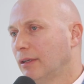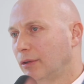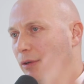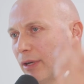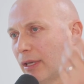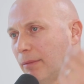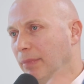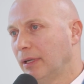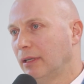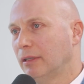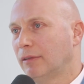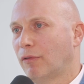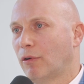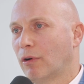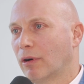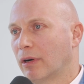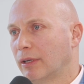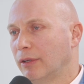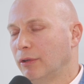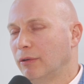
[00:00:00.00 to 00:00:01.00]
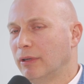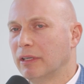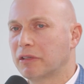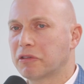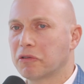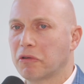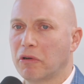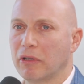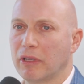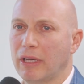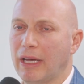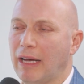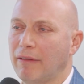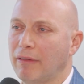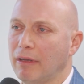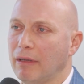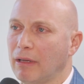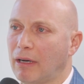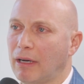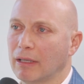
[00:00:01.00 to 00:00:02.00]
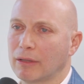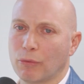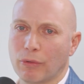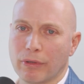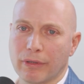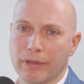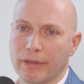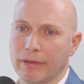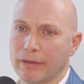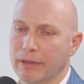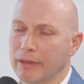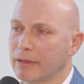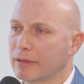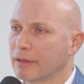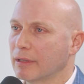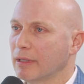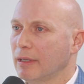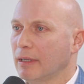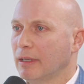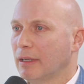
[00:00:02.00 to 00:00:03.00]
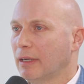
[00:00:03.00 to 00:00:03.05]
you can build 400 units, or you have a lot where there is